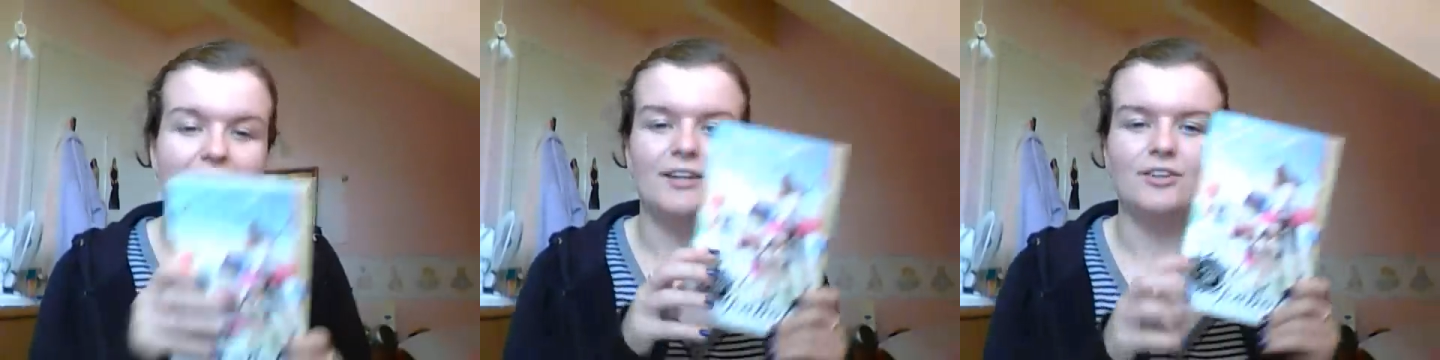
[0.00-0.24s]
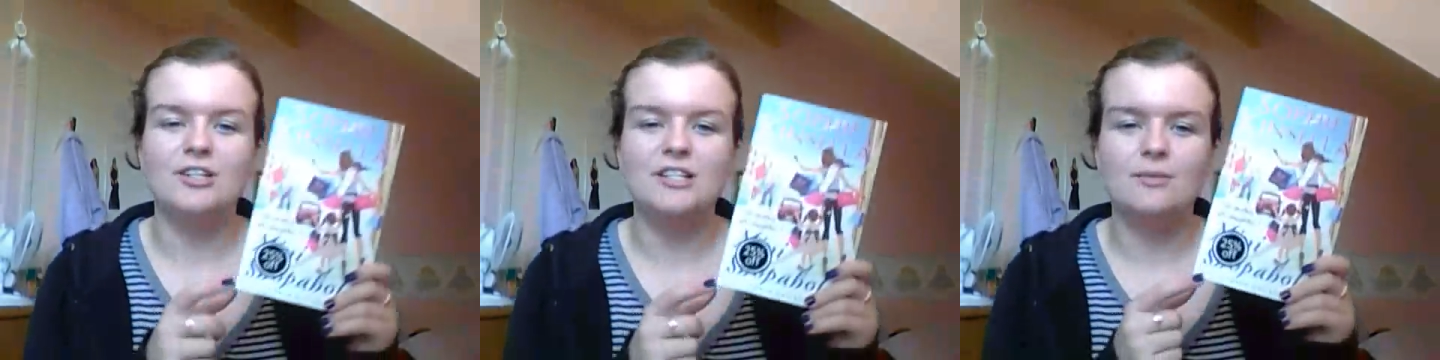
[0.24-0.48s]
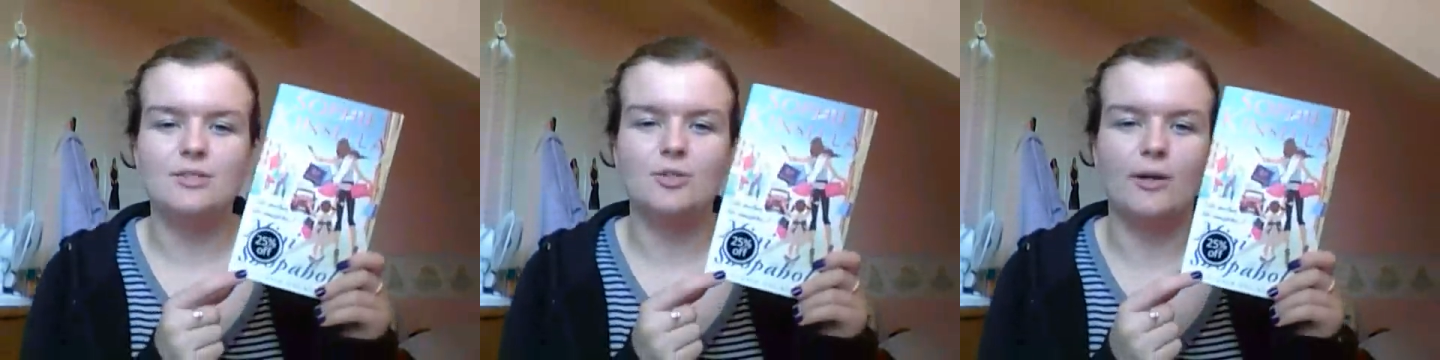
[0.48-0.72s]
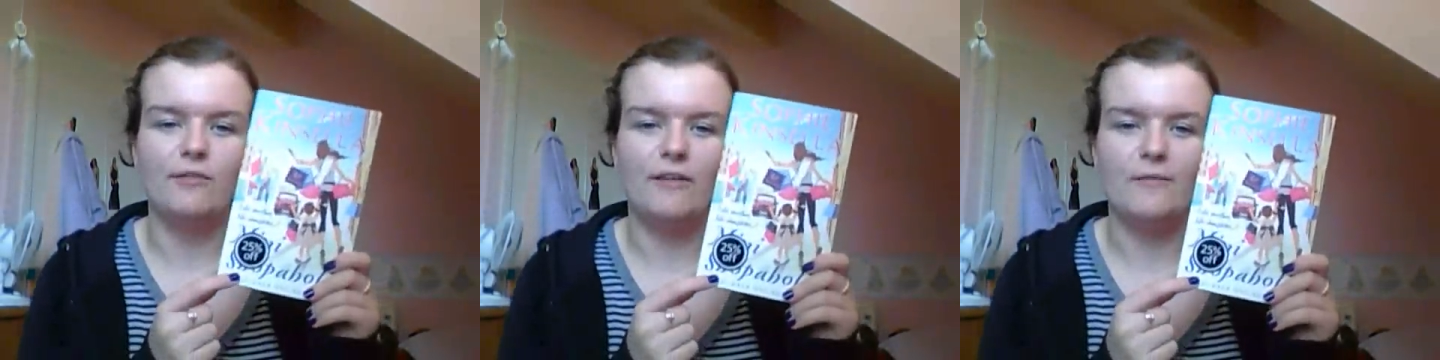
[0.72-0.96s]
and because it was
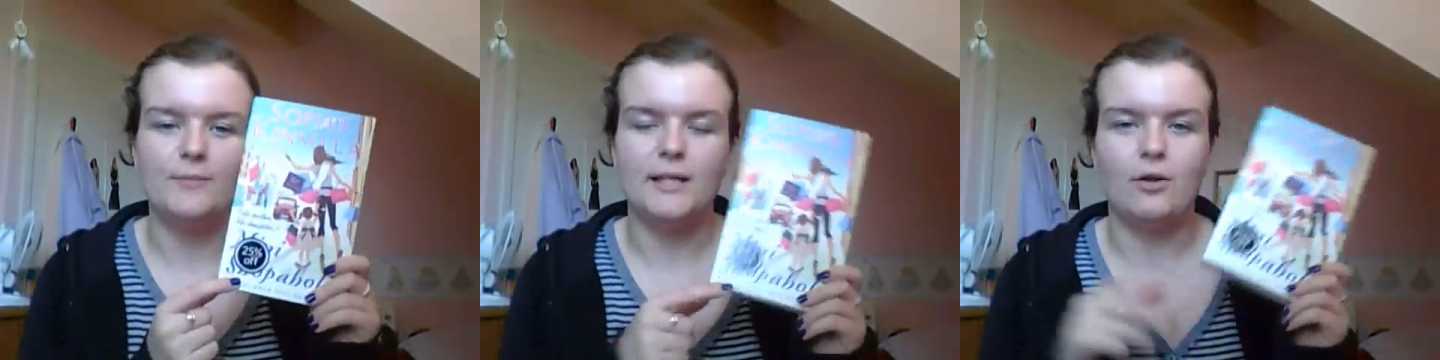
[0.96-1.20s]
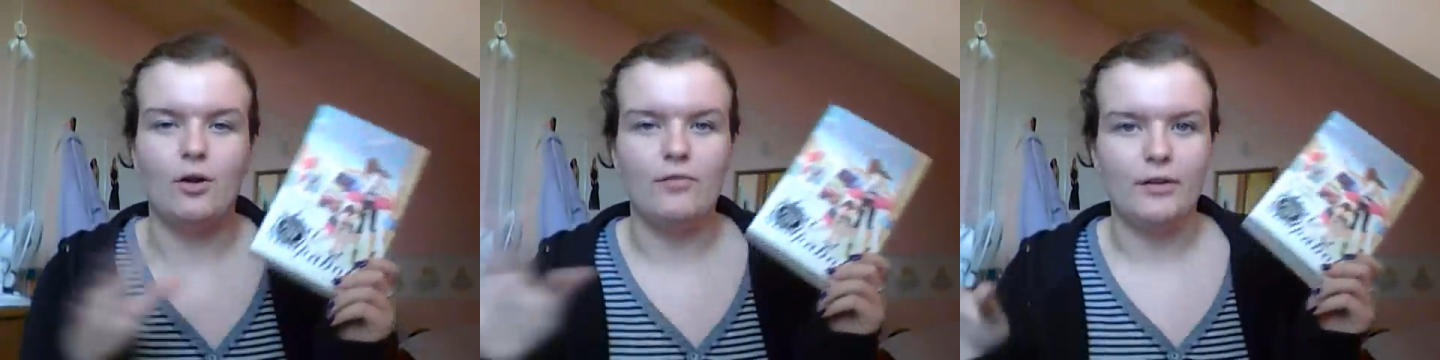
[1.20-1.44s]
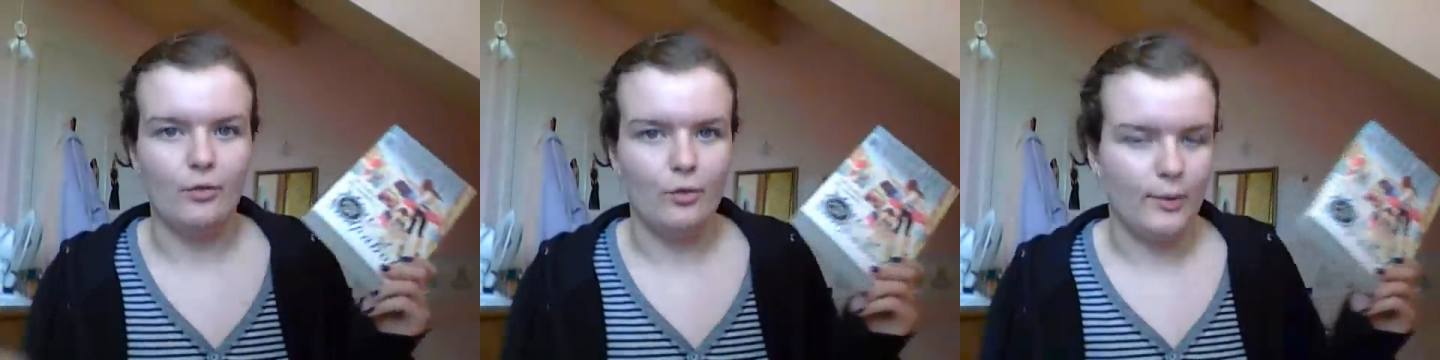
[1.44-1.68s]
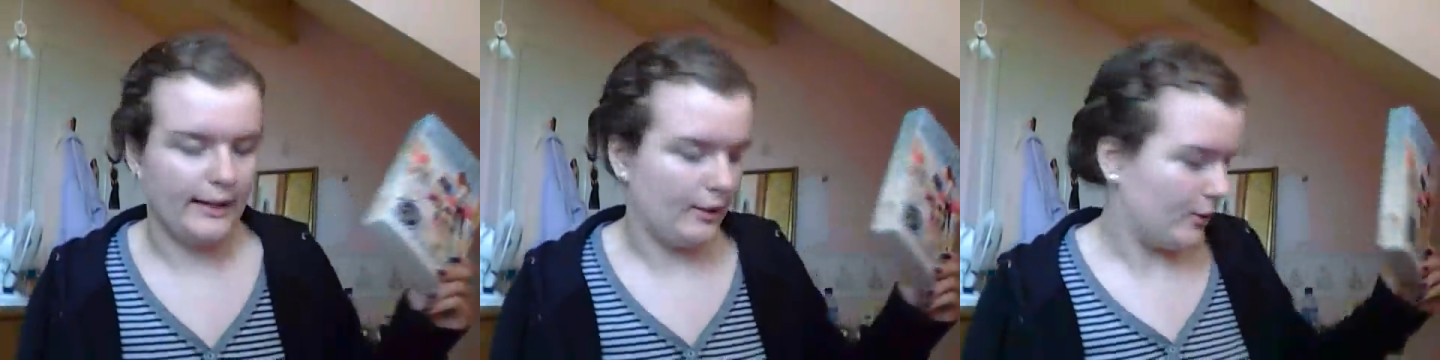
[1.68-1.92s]
25% off, I
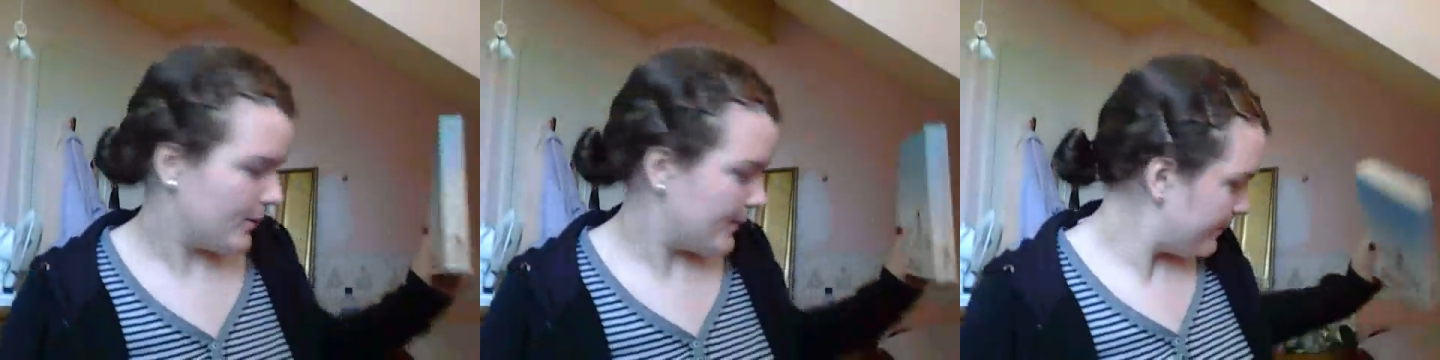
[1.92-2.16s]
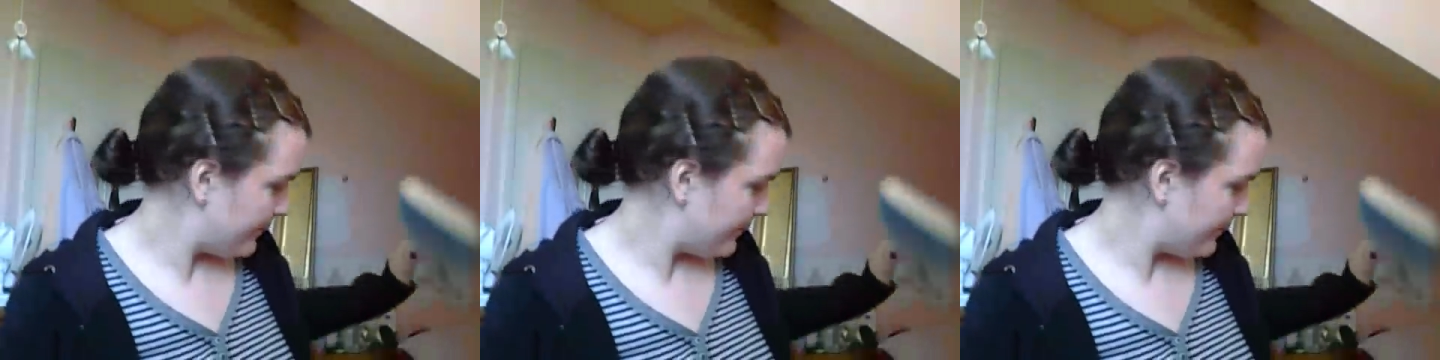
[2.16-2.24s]
thought, why not?